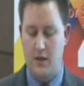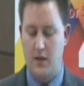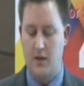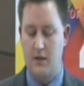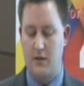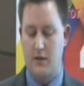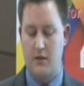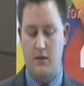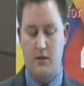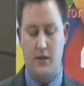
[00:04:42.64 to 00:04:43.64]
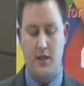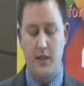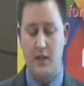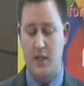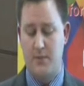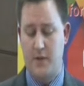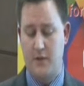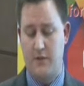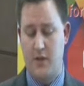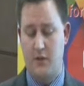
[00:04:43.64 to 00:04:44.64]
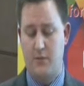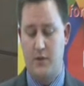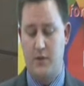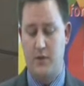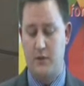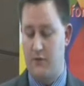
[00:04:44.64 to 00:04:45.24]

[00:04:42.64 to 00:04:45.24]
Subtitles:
And the key aspects of that will be